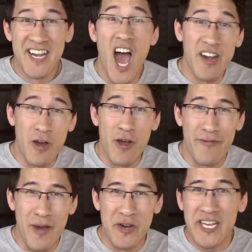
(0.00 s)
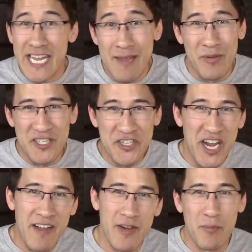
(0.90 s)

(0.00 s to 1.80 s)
Now, I don't know if I'm gonna keep it shaved.